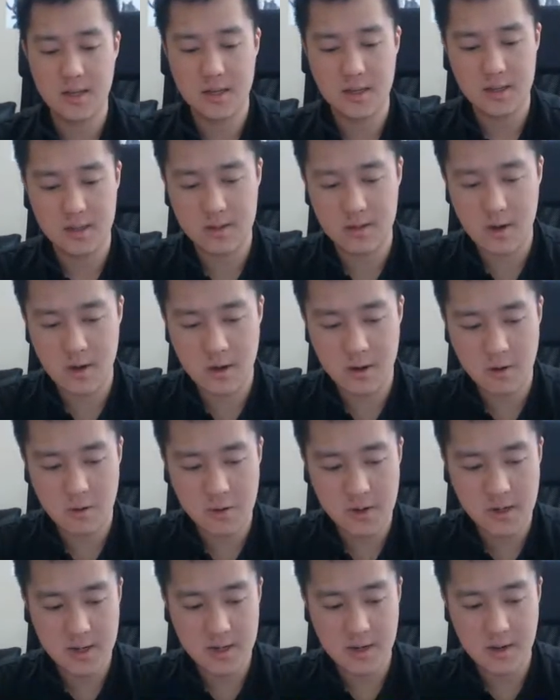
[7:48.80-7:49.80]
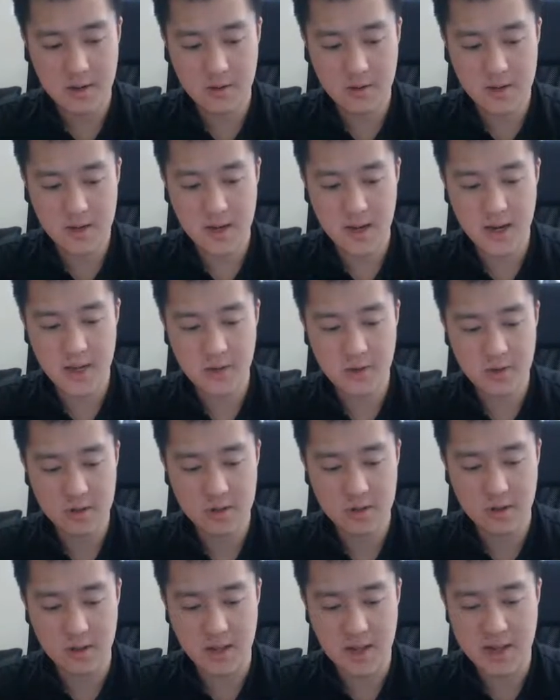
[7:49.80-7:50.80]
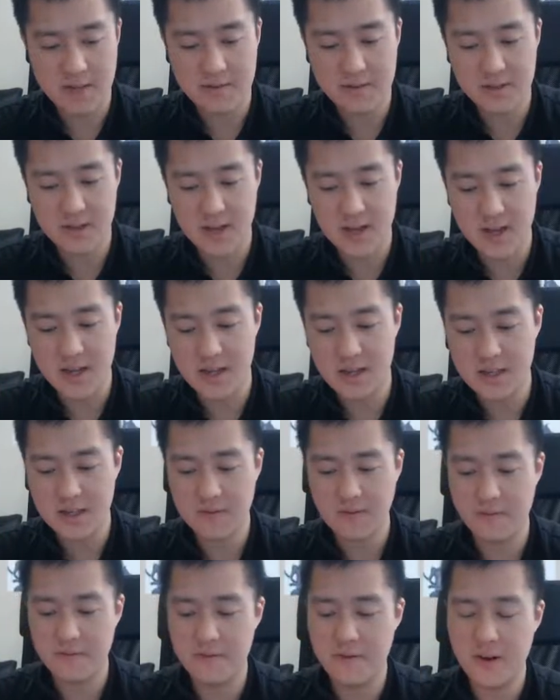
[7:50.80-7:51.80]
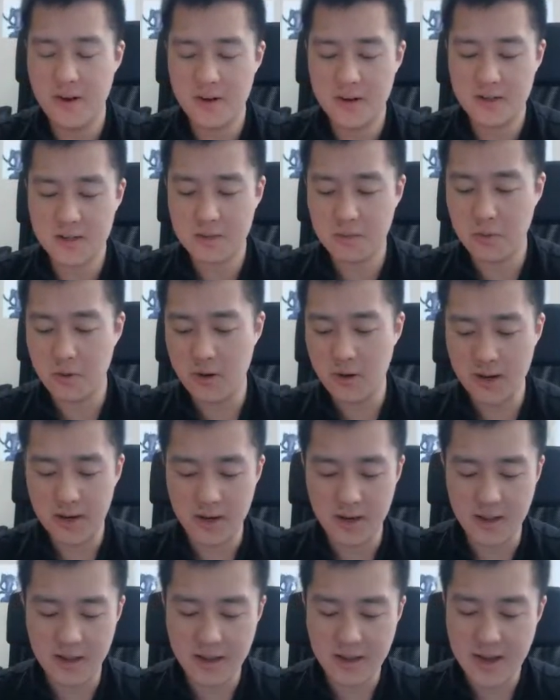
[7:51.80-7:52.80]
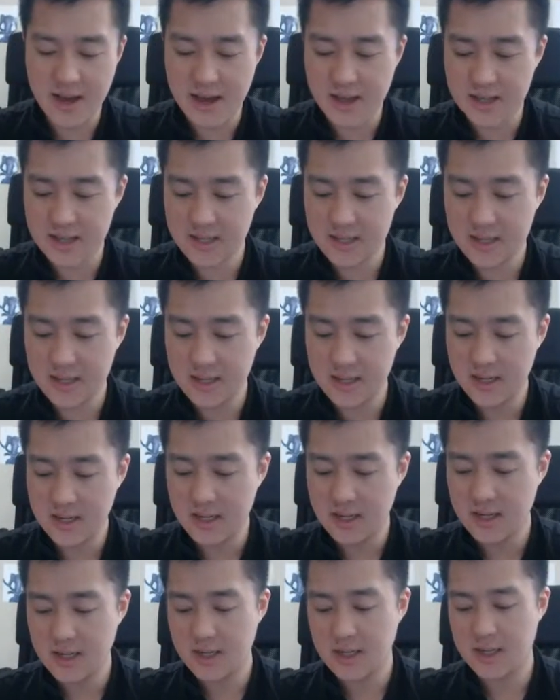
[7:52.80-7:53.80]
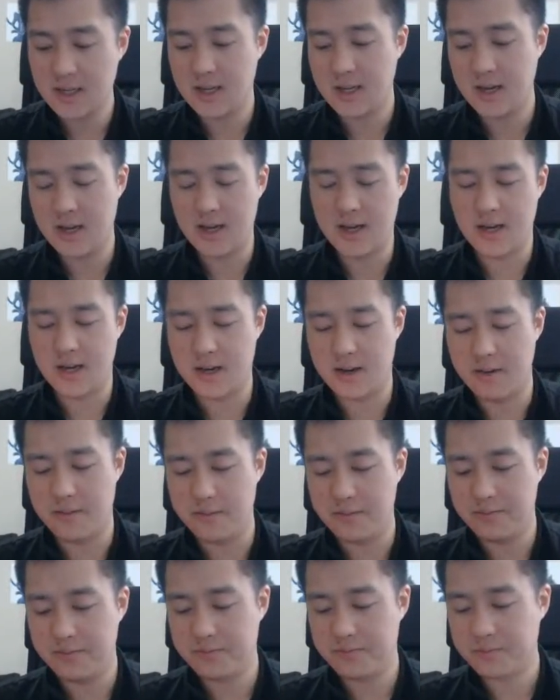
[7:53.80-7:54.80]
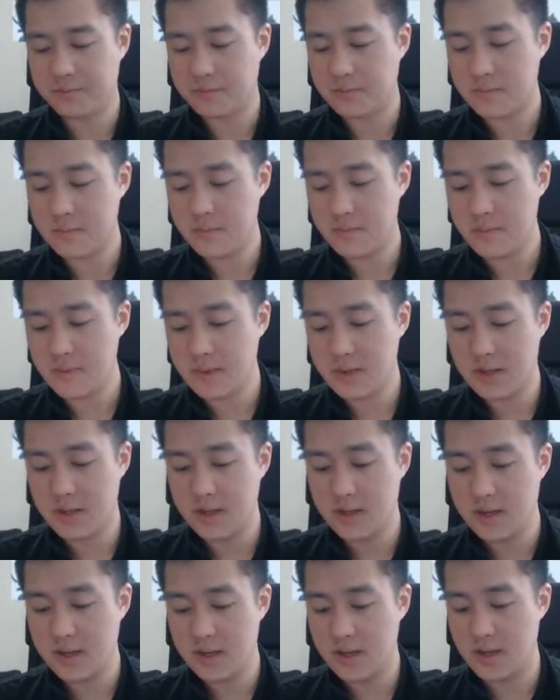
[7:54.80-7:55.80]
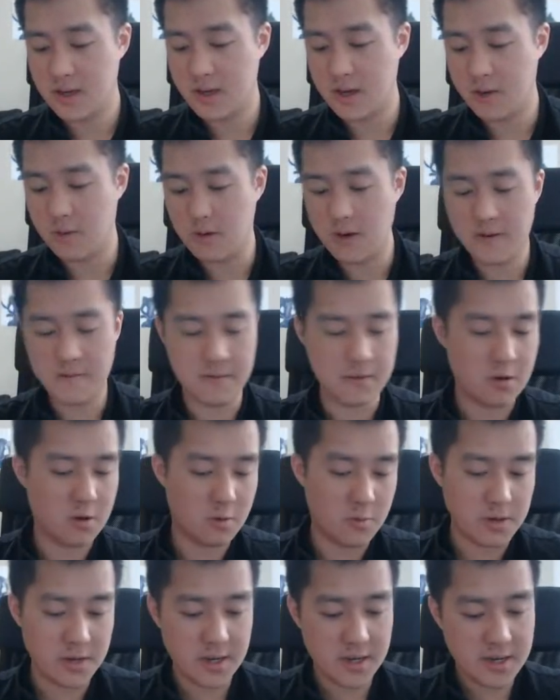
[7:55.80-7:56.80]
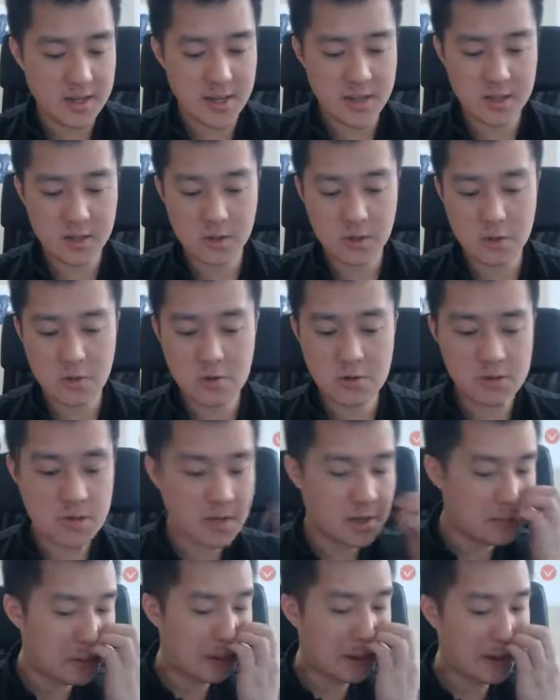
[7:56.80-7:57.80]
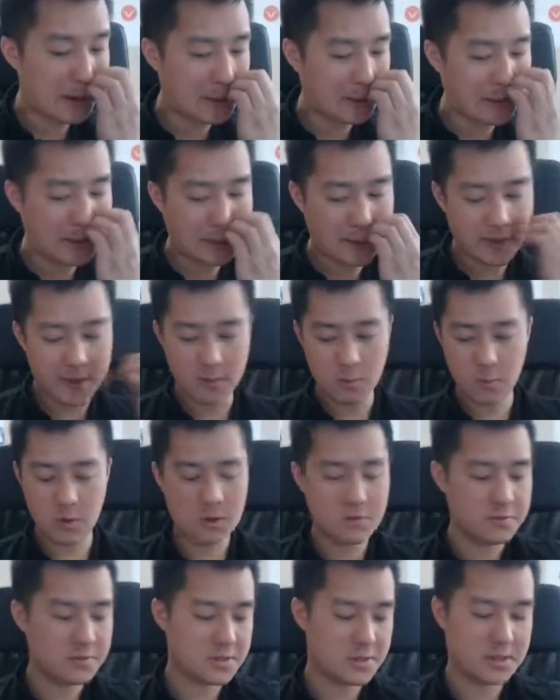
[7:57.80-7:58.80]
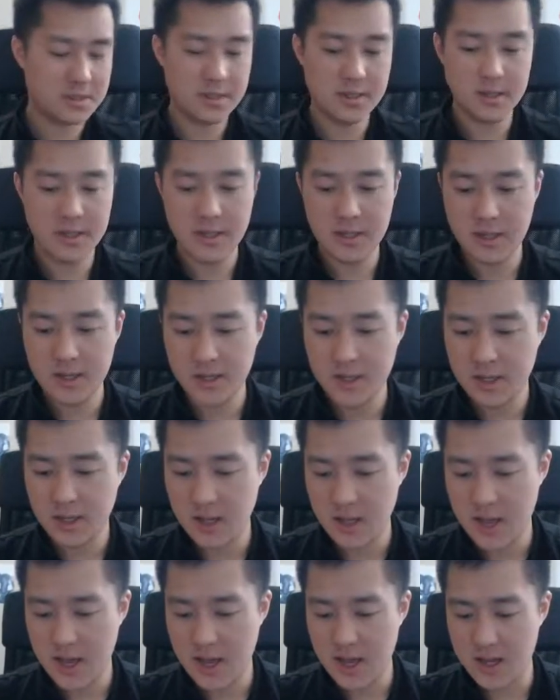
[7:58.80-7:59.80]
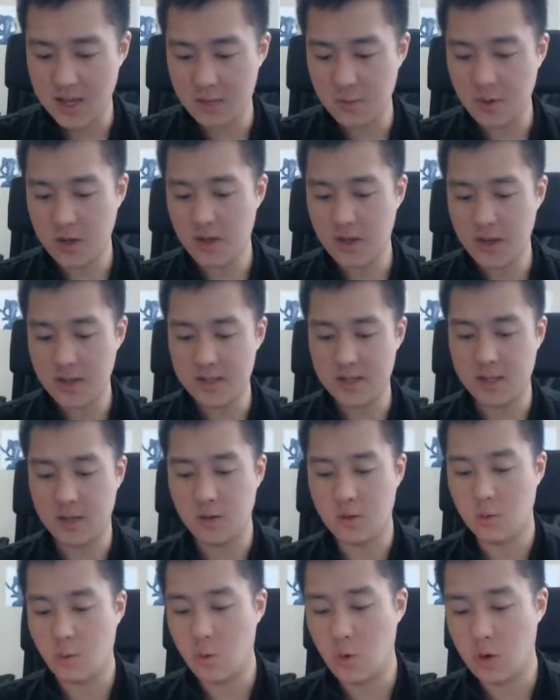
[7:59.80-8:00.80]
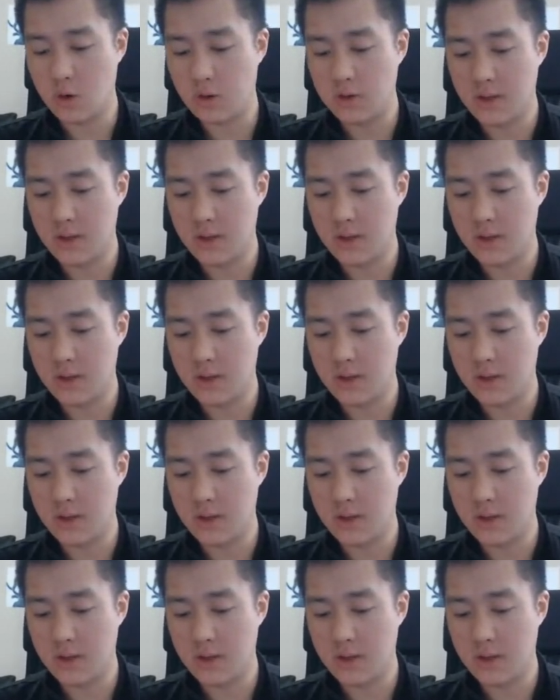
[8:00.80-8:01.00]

So we did only get a Trickstar live stage. Very disappointed in that. Um, however, we did get two Salamangreat Sunlight Wolves, as well as a World